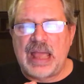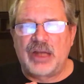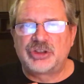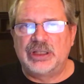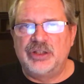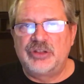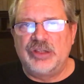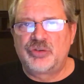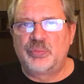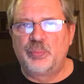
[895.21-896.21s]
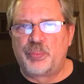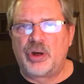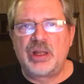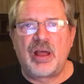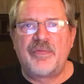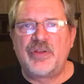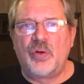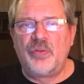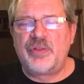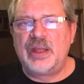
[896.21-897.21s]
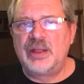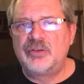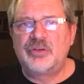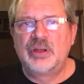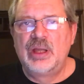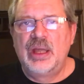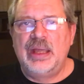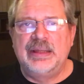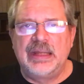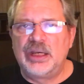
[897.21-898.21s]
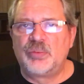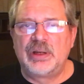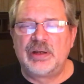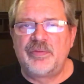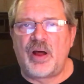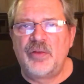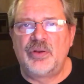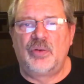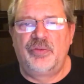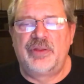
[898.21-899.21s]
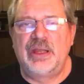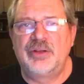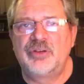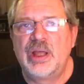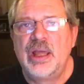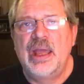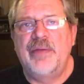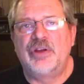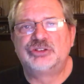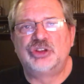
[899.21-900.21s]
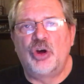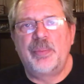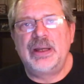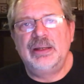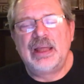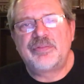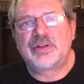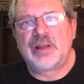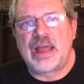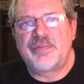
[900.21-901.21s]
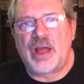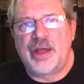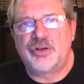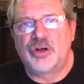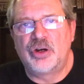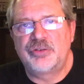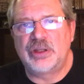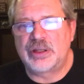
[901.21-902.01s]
Actually, it's burning off the old things and getting rid of all the old things, and there's nobody left alive on earth to